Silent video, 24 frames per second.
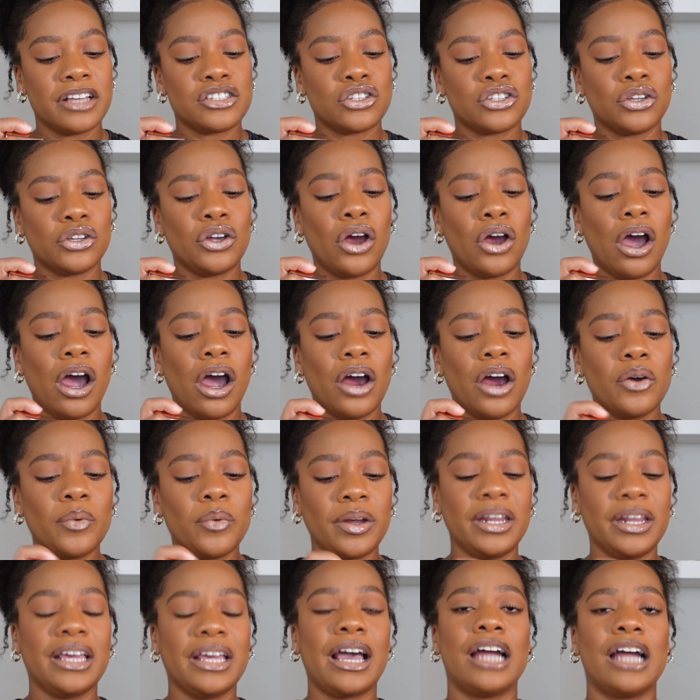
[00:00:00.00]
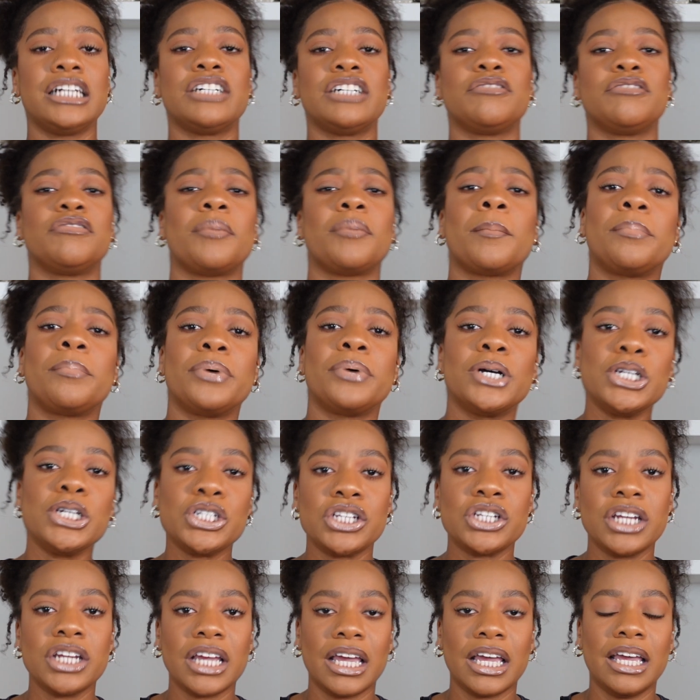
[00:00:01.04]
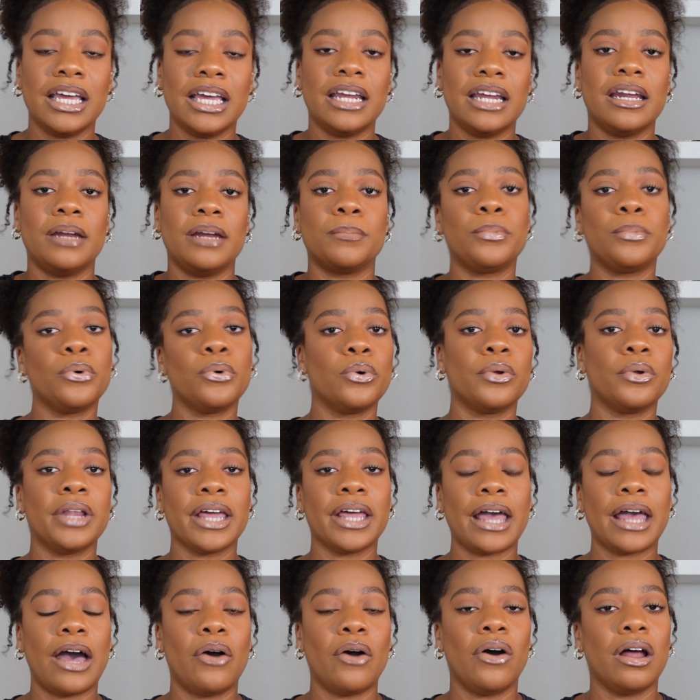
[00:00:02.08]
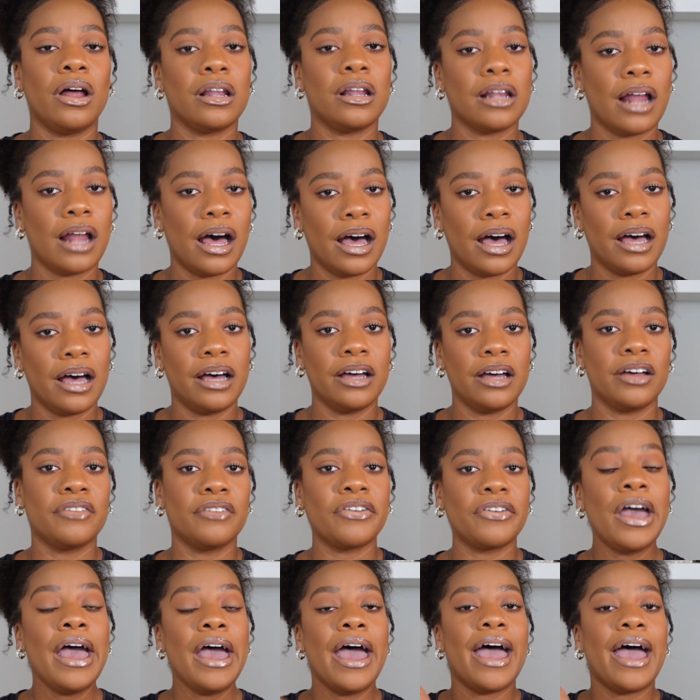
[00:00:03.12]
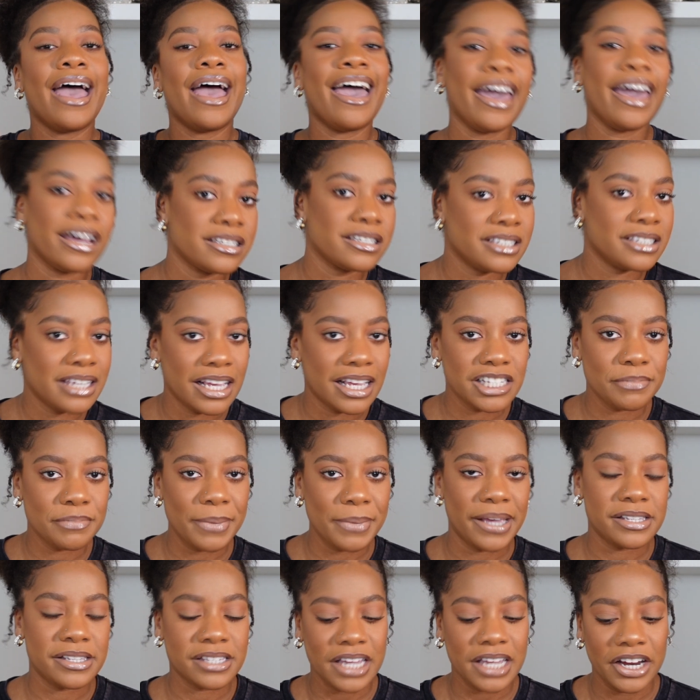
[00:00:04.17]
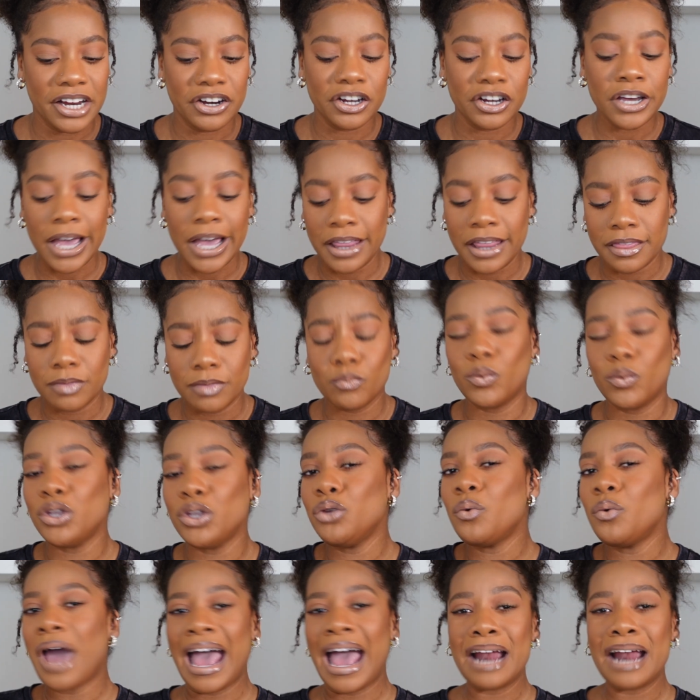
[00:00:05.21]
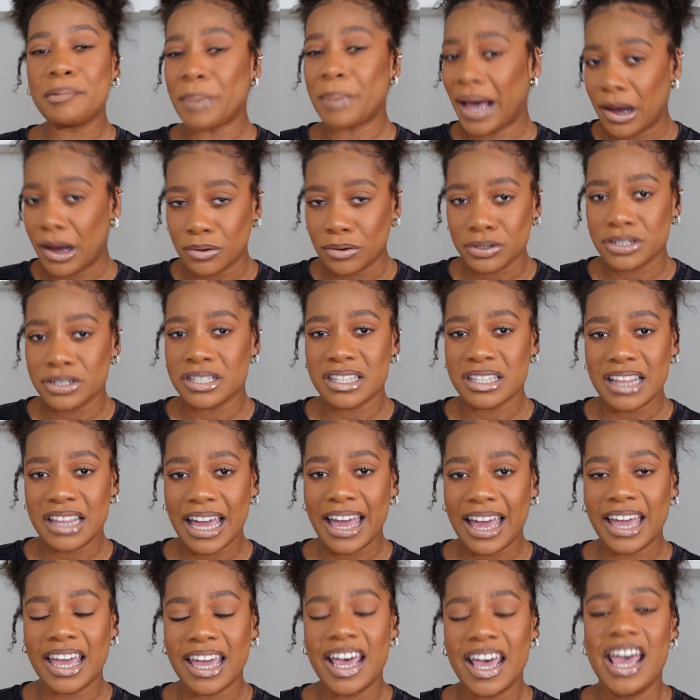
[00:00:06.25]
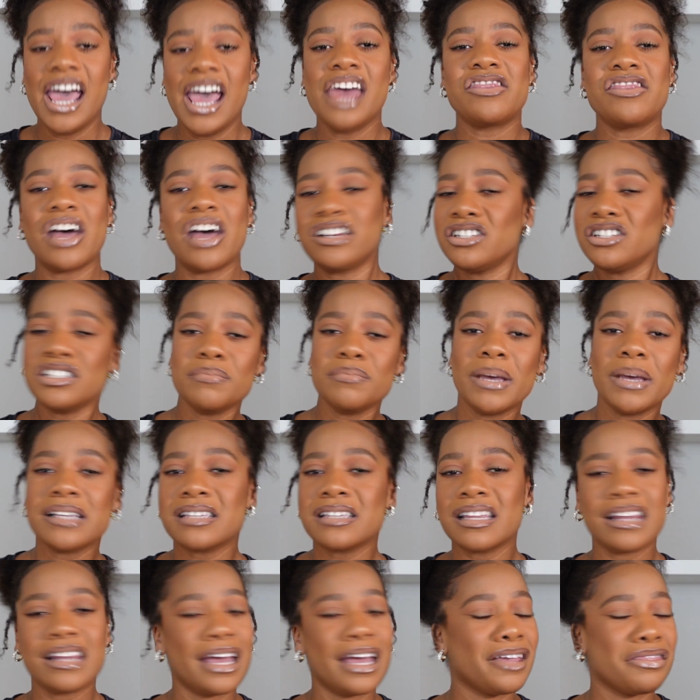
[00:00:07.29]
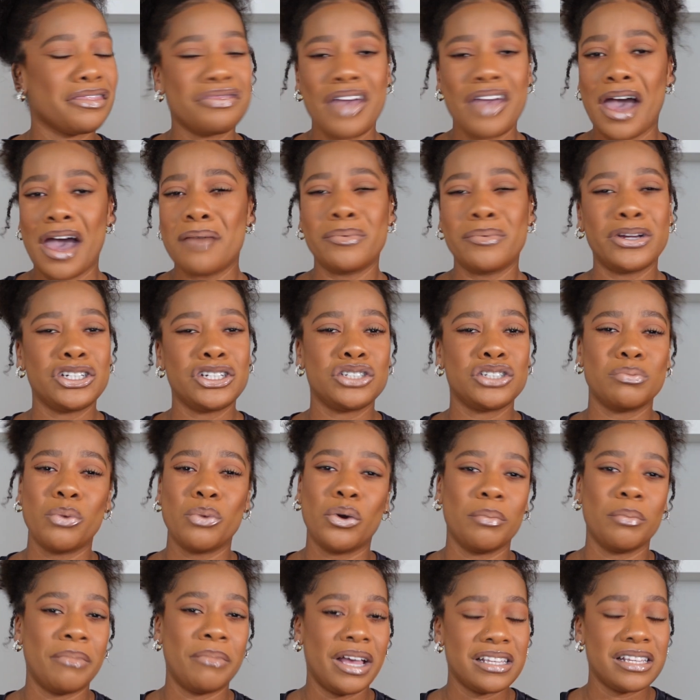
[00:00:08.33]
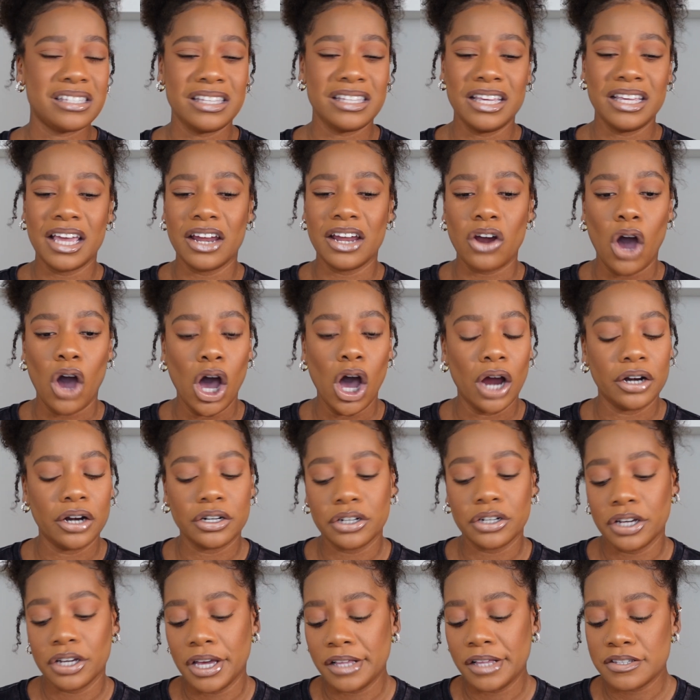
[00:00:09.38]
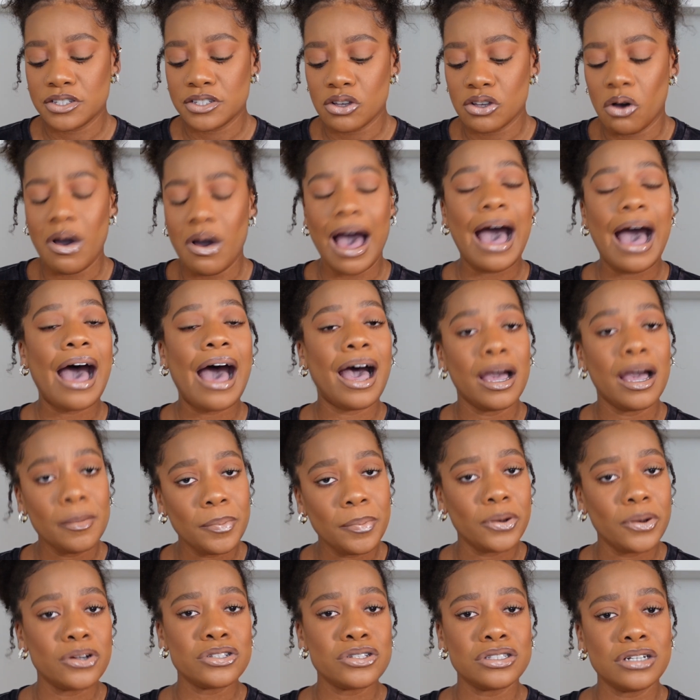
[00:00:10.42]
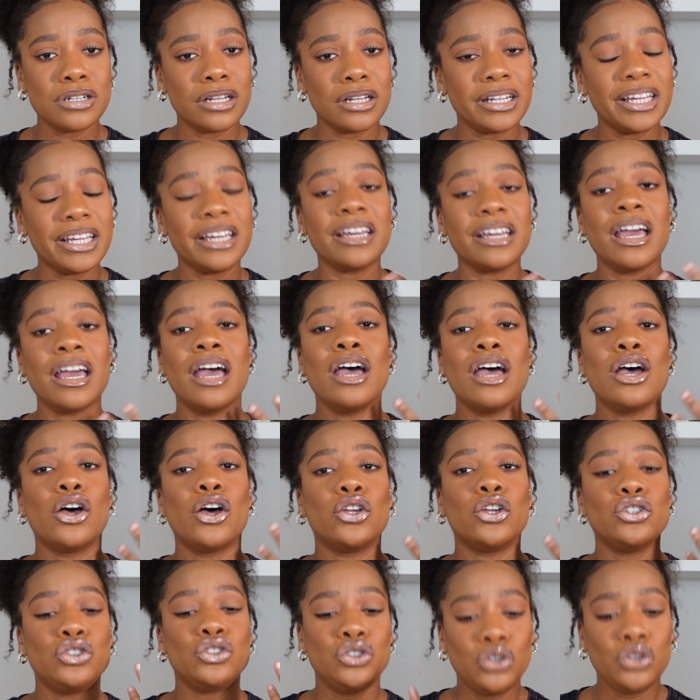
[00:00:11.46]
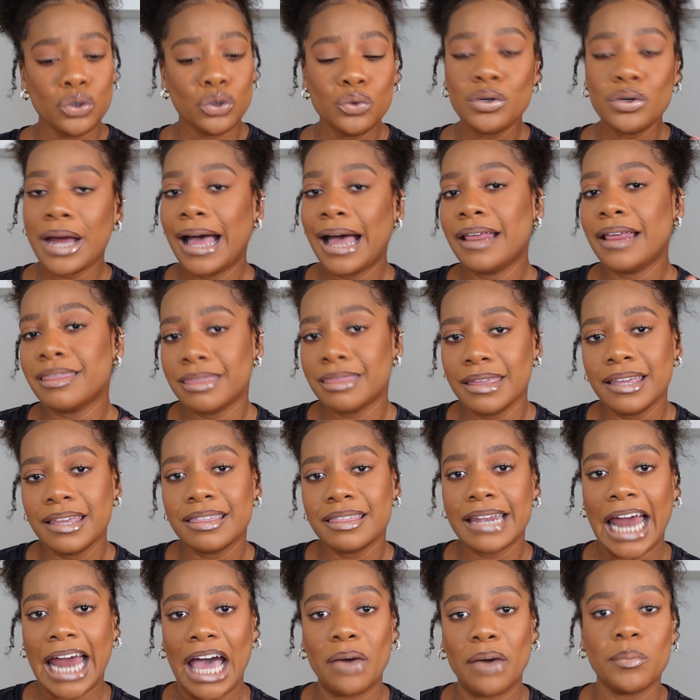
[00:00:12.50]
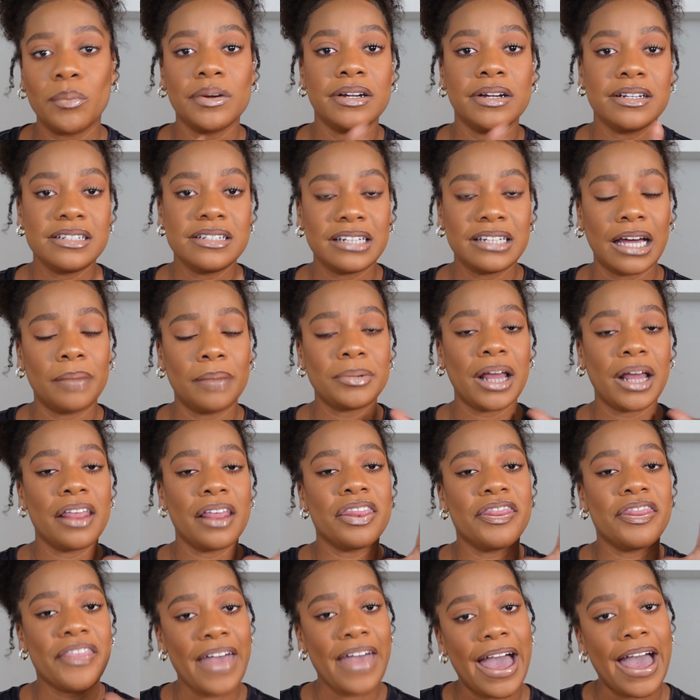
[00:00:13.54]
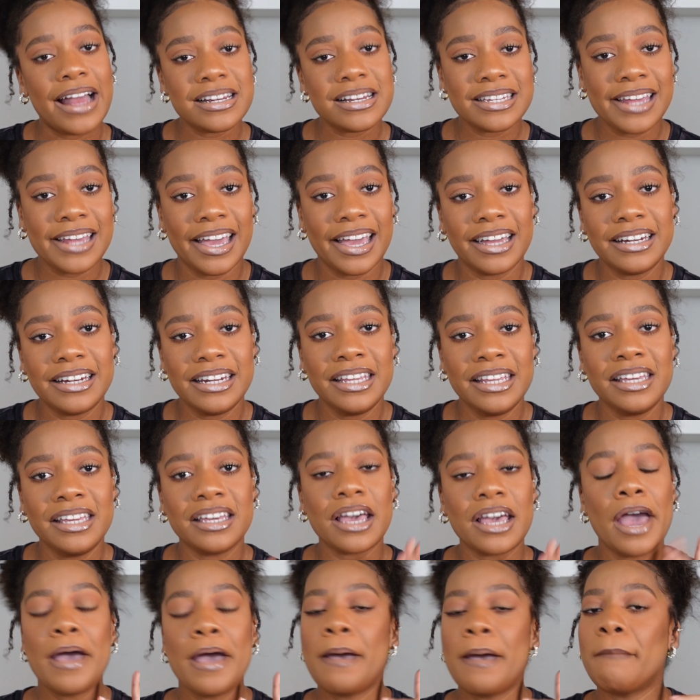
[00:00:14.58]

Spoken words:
So you're already kind of pushing in and pulling out a lot of excess mascara, and when you add powder to that, that just makes it like that much more messy and harder. And so I personally do not think that I would adopt that technique.